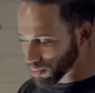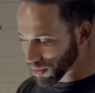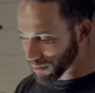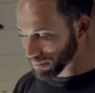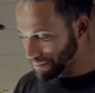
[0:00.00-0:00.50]

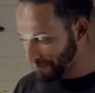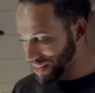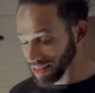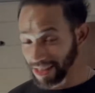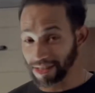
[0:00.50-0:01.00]
but
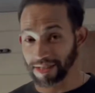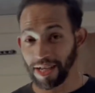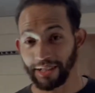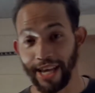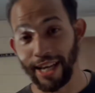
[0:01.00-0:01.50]
this is
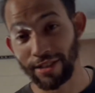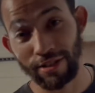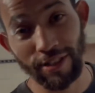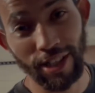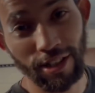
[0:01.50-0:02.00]
how the axle
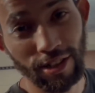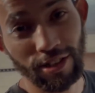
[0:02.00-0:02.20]
already looks